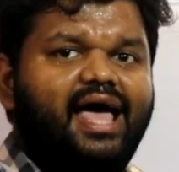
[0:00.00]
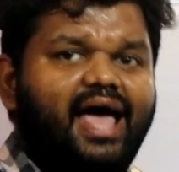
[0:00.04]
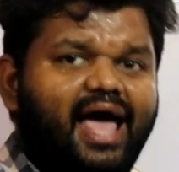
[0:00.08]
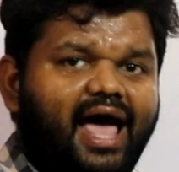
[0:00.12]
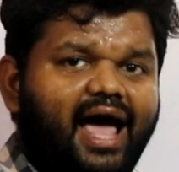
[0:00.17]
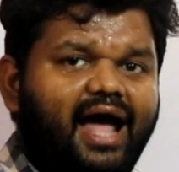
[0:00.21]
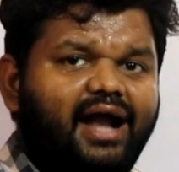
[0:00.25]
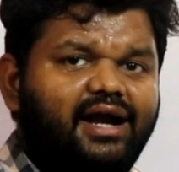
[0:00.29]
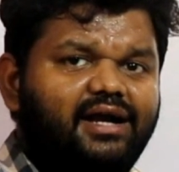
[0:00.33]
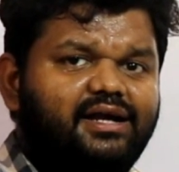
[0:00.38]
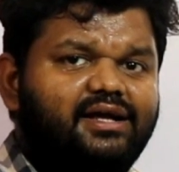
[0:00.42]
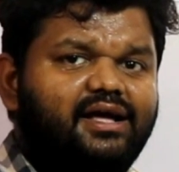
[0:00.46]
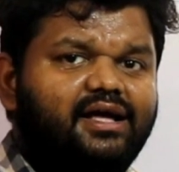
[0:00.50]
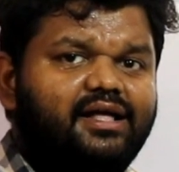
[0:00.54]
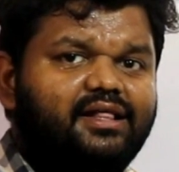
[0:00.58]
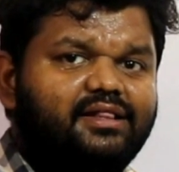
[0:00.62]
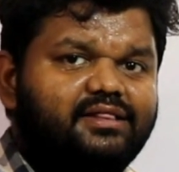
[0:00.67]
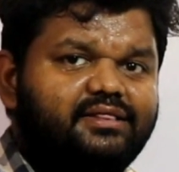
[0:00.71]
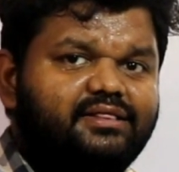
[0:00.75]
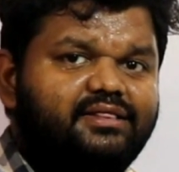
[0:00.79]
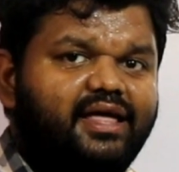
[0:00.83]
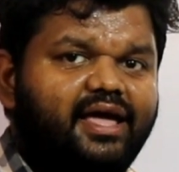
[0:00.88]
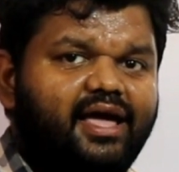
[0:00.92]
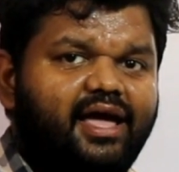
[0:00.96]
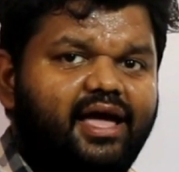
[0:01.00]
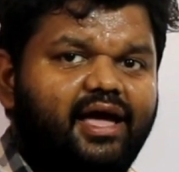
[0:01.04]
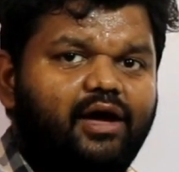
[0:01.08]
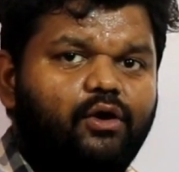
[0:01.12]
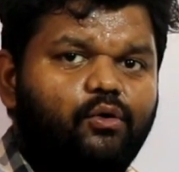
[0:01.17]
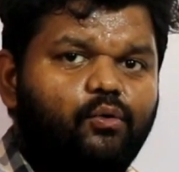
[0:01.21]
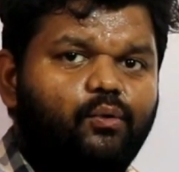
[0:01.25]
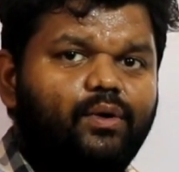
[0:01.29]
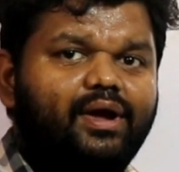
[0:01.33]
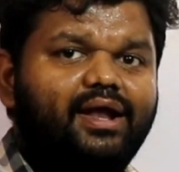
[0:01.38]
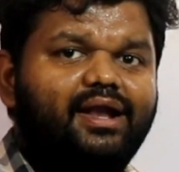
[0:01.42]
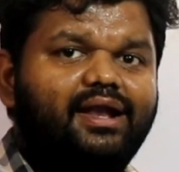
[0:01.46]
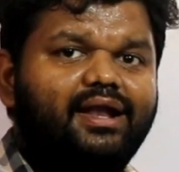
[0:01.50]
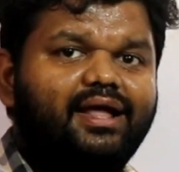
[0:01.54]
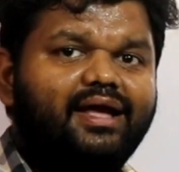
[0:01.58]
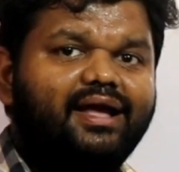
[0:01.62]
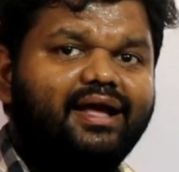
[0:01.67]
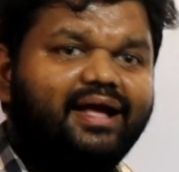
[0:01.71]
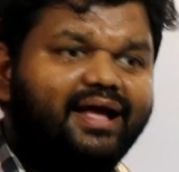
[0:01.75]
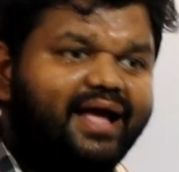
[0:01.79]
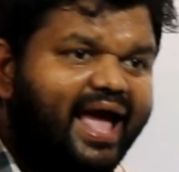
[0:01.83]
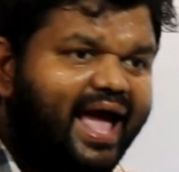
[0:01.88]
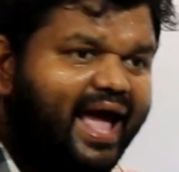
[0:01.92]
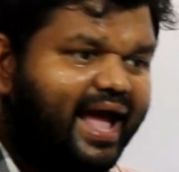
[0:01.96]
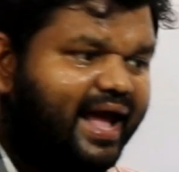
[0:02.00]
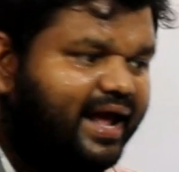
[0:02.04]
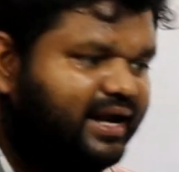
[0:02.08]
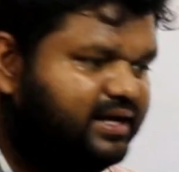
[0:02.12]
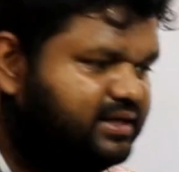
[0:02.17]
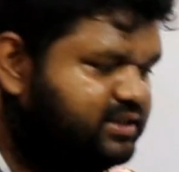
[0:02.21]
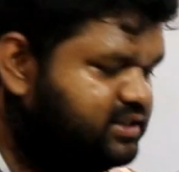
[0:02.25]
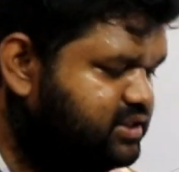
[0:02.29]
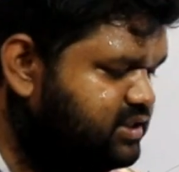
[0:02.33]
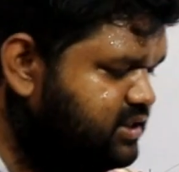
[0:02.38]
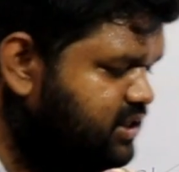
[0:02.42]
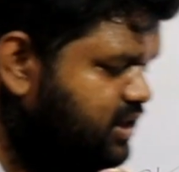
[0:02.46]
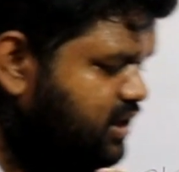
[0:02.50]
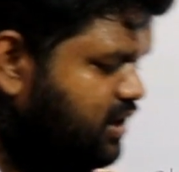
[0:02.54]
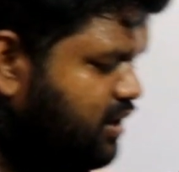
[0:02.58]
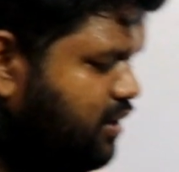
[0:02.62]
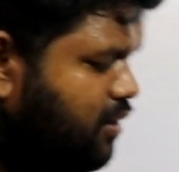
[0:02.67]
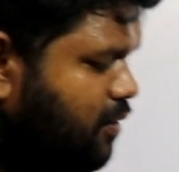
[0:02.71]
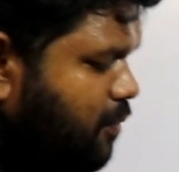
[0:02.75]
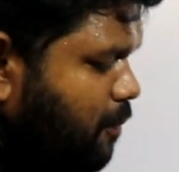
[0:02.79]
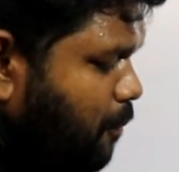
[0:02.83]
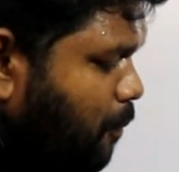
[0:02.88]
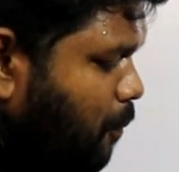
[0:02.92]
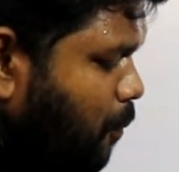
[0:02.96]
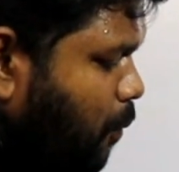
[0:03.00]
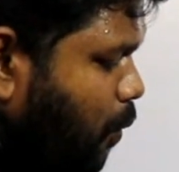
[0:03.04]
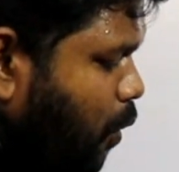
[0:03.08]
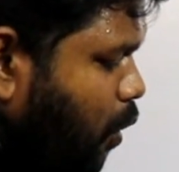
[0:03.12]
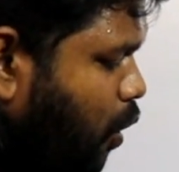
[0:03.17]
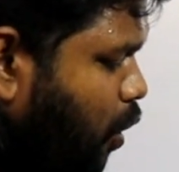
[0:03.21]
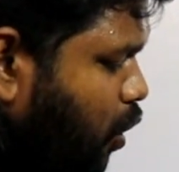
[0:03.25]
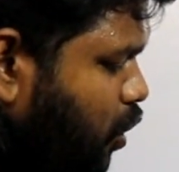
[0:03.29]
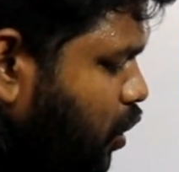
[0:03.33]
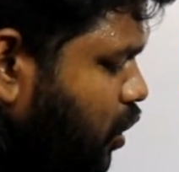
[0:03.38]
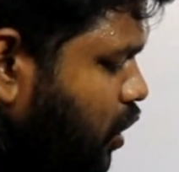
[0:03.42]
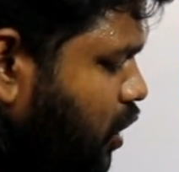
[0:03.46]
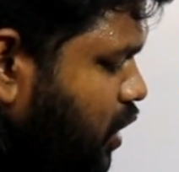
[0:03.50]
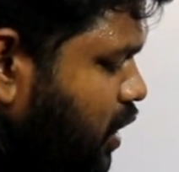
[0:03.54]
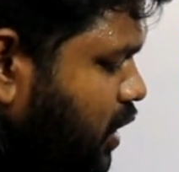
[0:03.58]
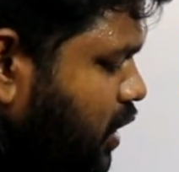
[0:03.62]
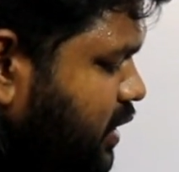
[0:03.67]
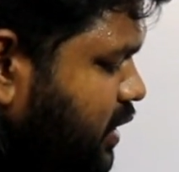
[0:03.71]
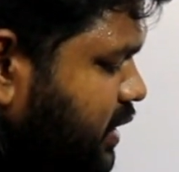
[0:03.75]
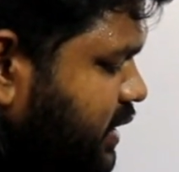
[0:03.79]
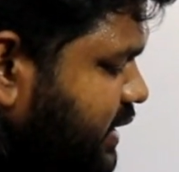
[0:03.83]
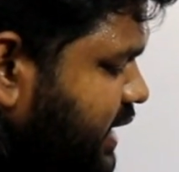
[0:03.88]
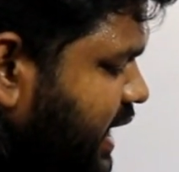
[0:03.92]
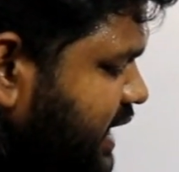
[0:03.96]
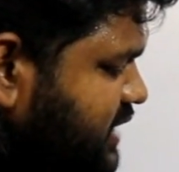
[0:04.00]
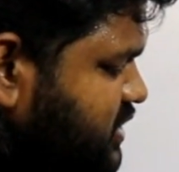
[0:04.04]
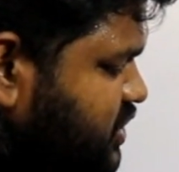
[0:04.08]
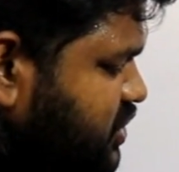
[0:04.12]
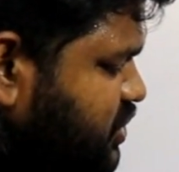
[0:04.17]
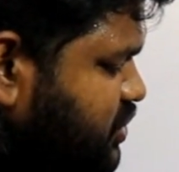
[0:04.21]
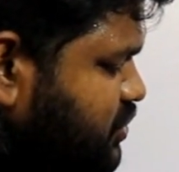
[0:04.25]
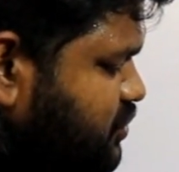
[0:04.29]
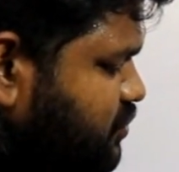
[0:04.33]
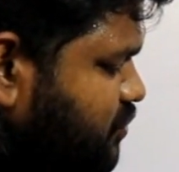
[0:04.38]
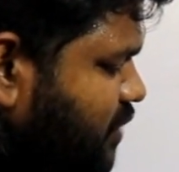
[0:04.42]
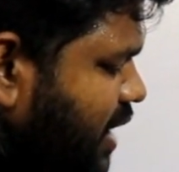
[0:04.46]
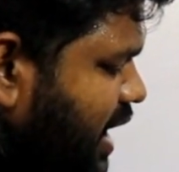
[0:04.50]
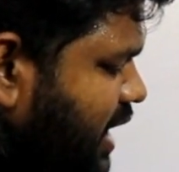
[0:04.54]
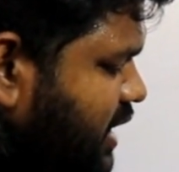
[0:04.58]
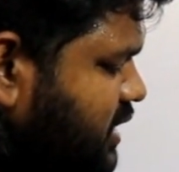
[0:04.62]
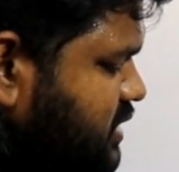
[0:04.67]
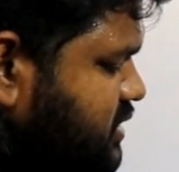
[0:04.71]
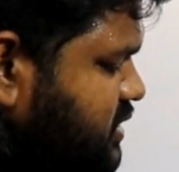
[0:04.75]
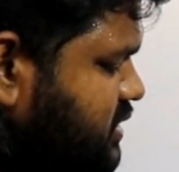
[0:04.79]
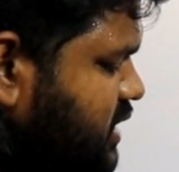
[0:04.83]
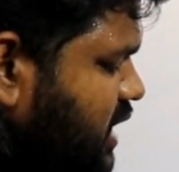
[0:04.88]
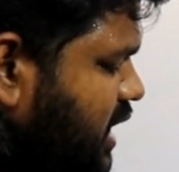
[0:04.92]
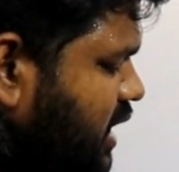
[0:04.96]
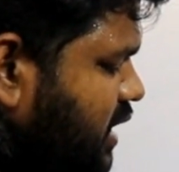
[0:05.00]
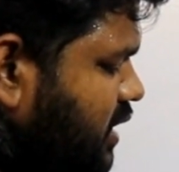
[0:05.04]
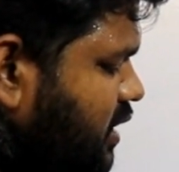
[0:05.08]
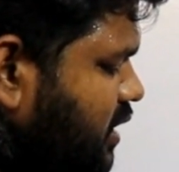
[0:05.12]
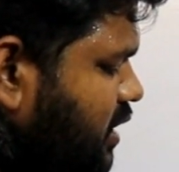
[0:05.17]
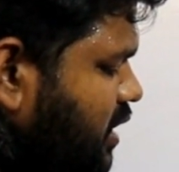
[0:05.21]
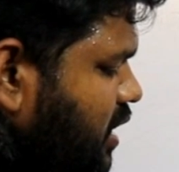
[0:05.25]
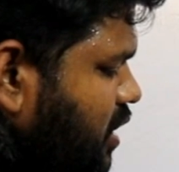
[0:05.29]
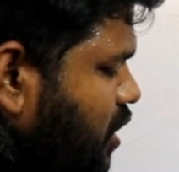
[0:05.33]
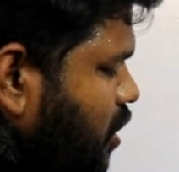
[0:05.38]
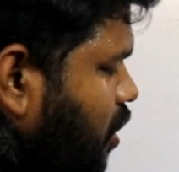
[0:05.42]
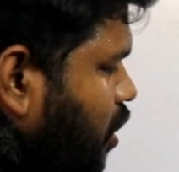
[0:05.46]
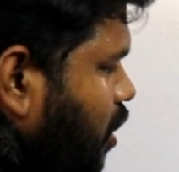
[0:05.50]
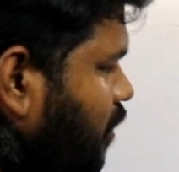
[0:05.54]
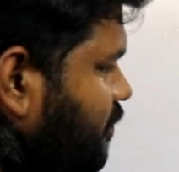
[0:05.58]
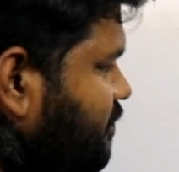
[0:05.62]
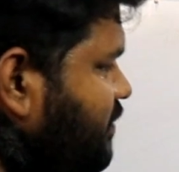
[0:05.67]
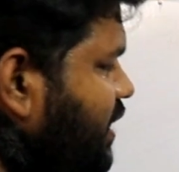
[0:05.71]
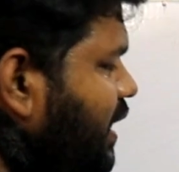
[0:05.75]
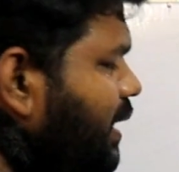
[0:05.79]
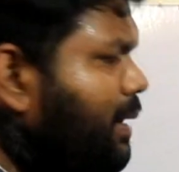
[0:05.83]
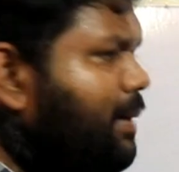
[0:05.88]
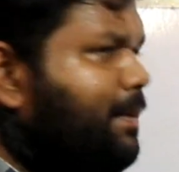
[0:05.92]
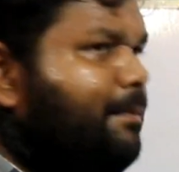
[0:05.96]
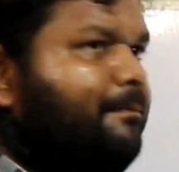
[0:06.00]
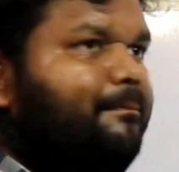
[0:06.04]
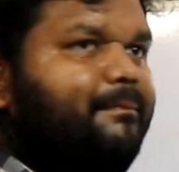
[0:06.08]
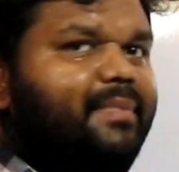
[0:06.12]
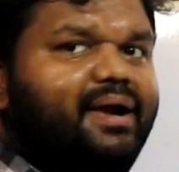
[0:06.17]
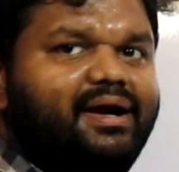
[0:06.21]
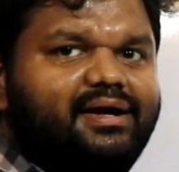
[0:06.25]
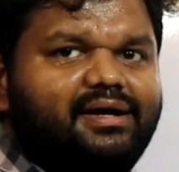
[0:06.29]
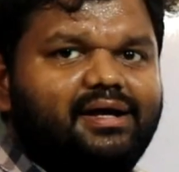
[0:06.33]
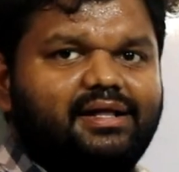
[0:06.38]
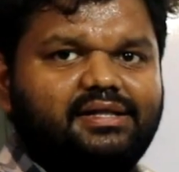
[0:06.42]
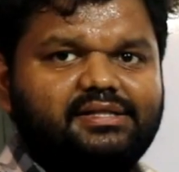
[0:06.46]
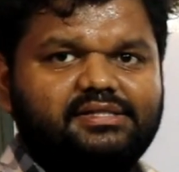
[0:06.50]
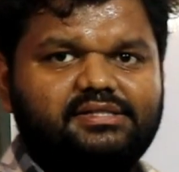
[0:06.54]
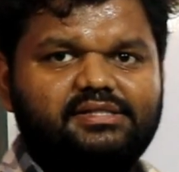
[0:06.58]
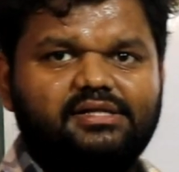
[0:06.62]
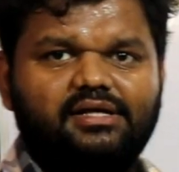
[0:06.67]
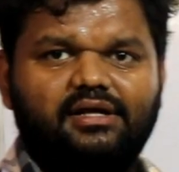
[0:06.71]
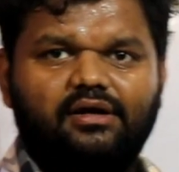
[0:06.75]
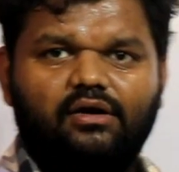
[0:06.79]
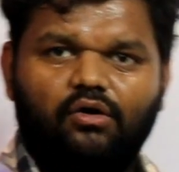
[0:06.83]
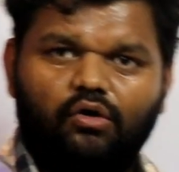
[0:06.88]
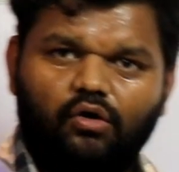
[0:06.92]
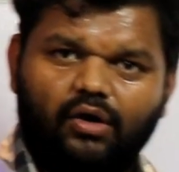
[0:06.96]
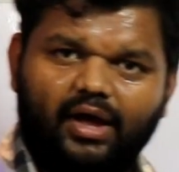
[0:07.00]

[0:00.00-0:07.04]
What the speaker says: and they will get more destruction of the metals.